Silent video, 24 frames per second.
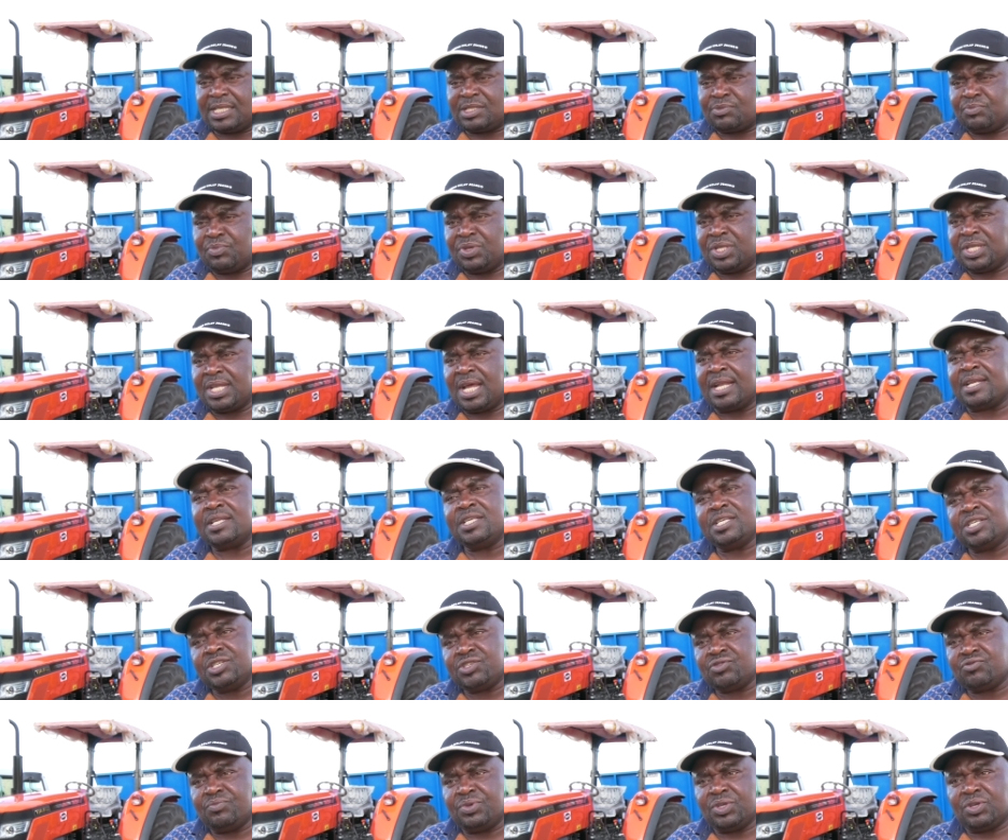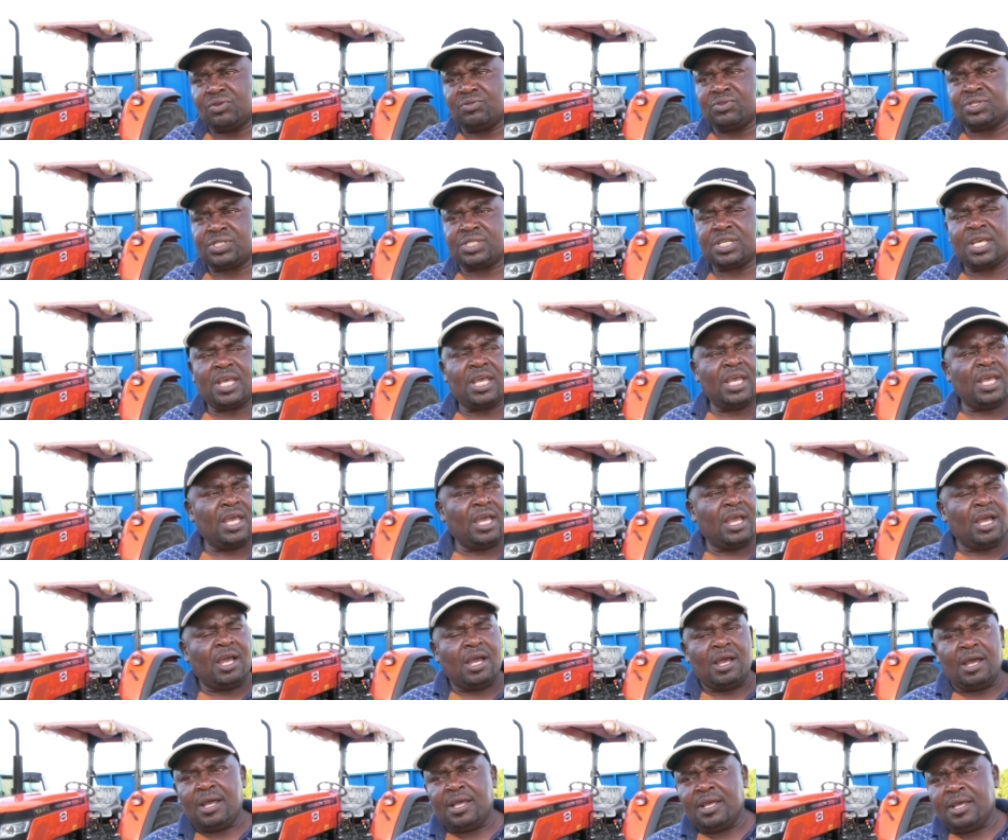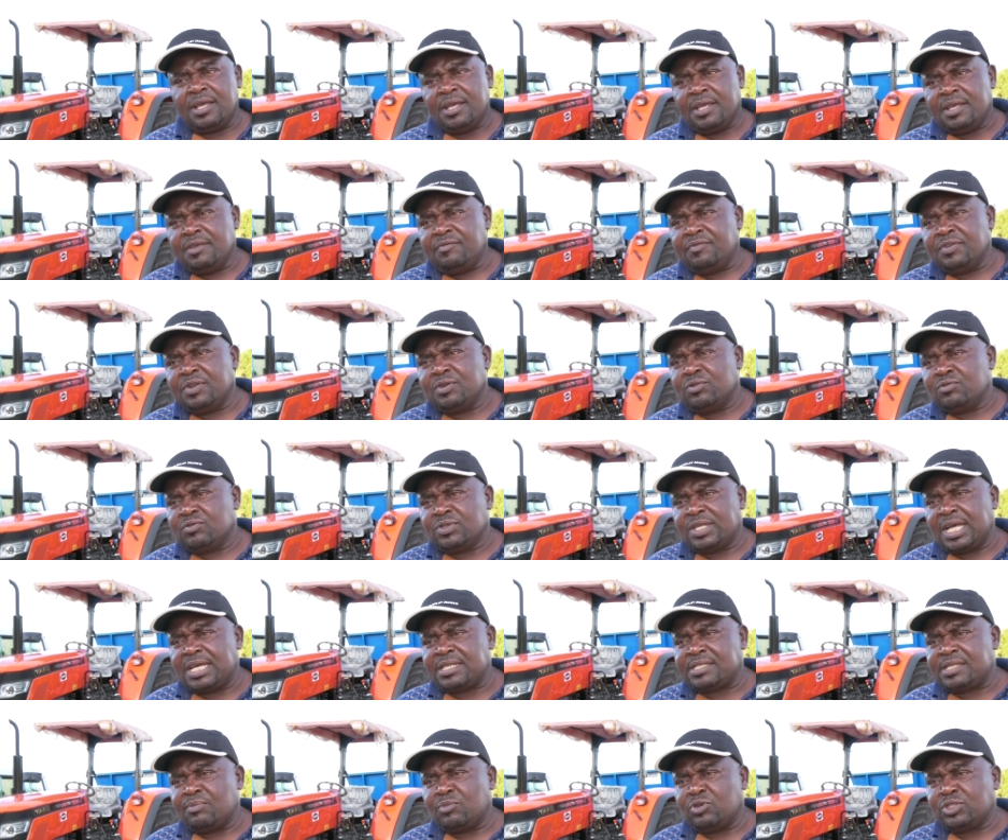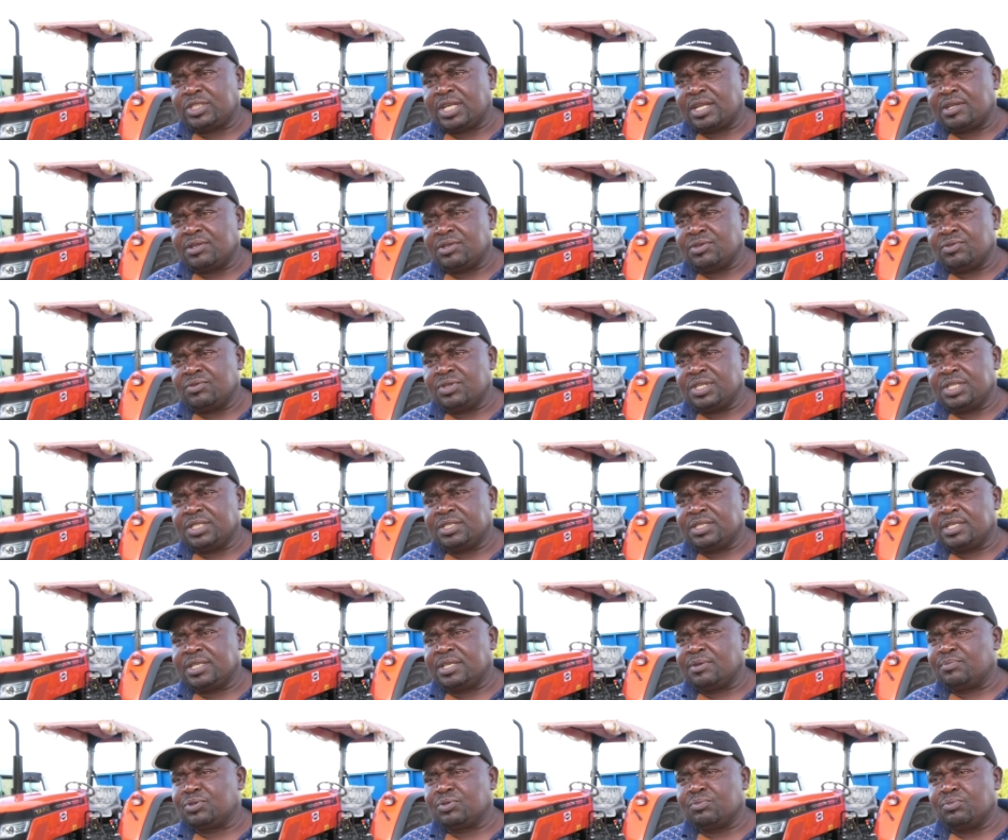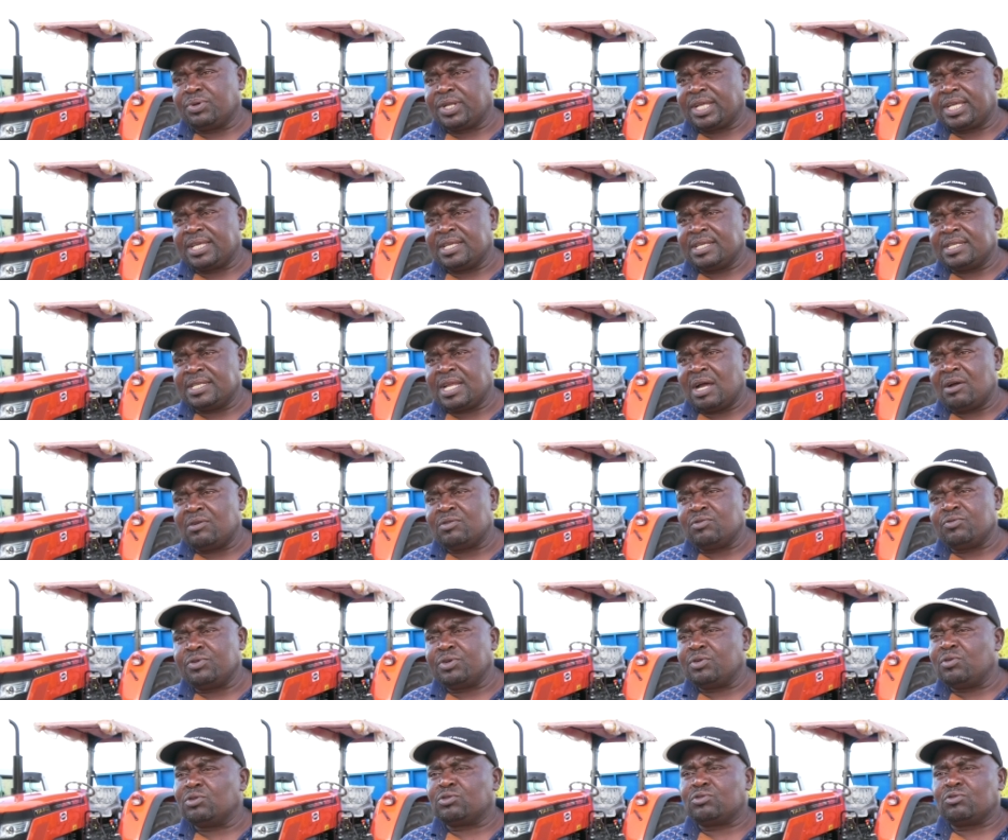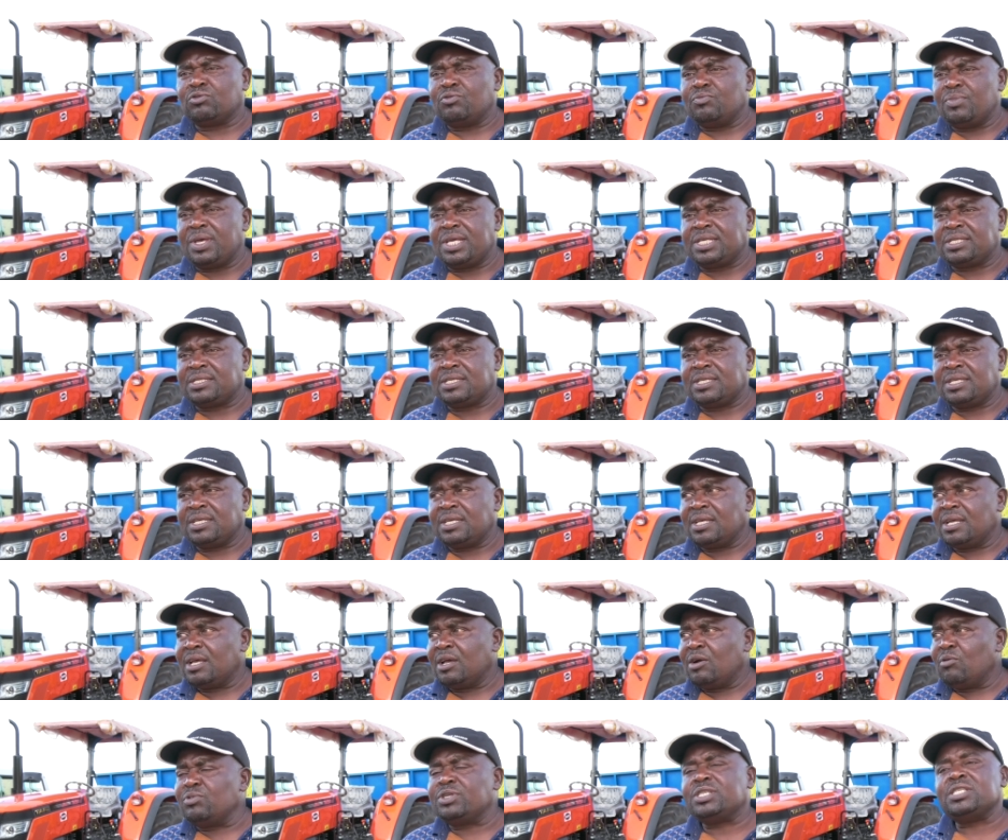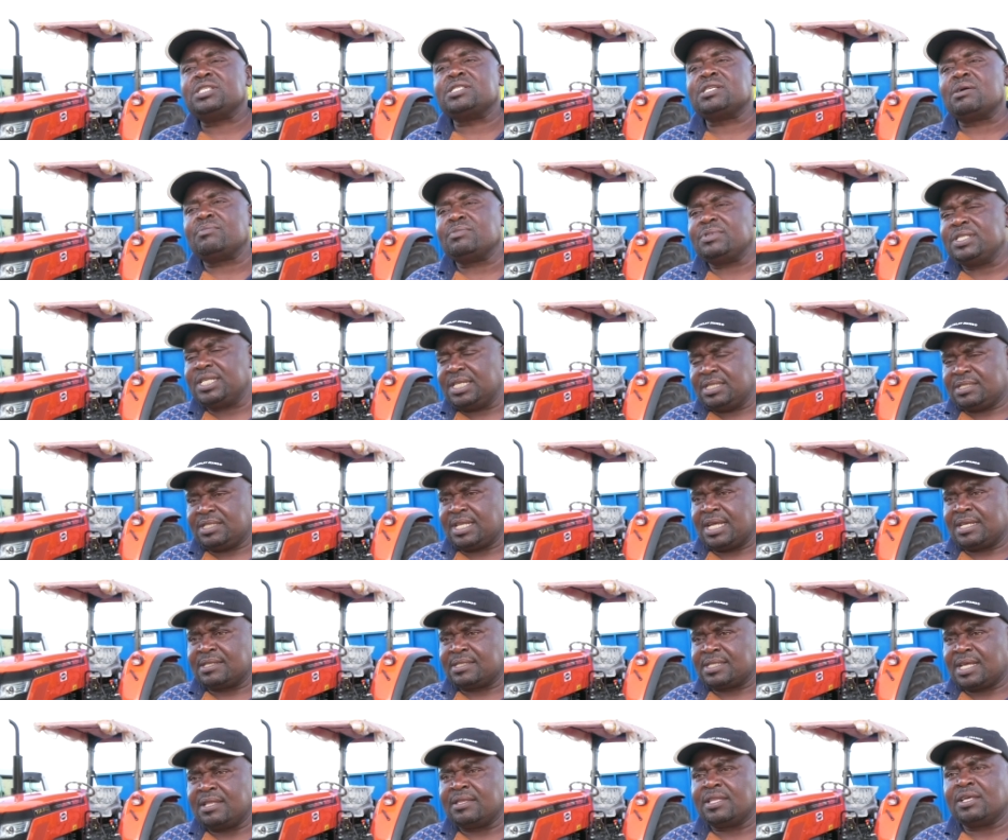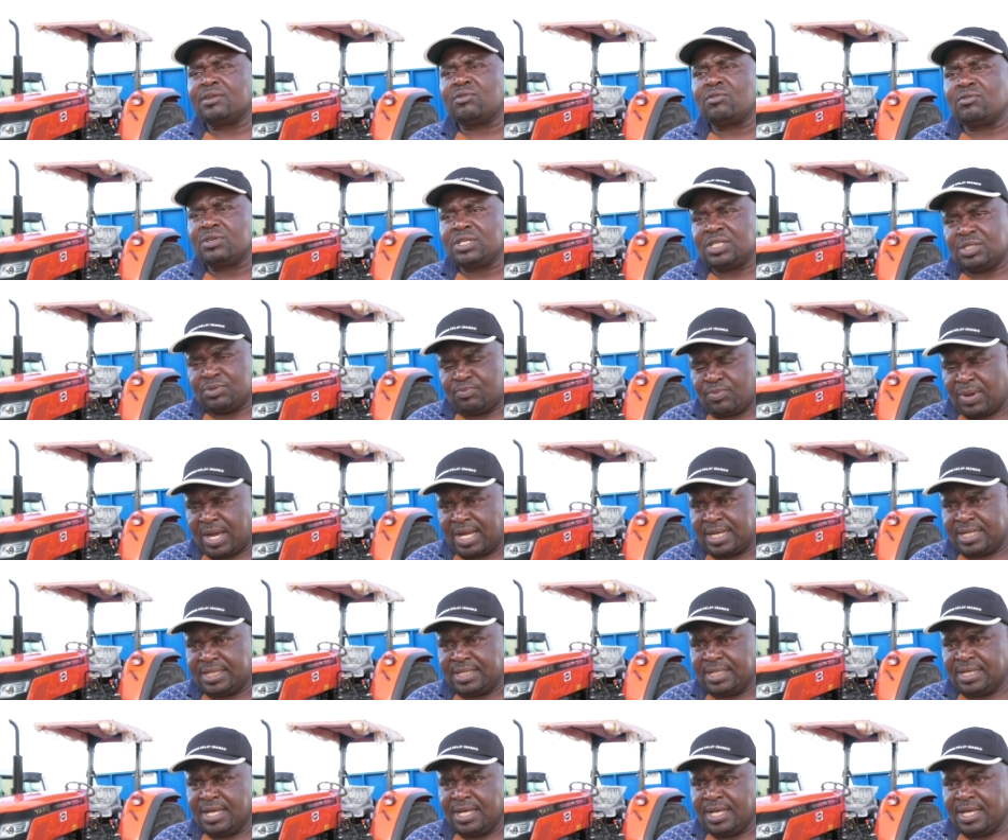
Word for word: has been an issue because even Lundazi, the mortuary unit keeps breaking down. We go to Lumezi, which is some distance, and the road is bad.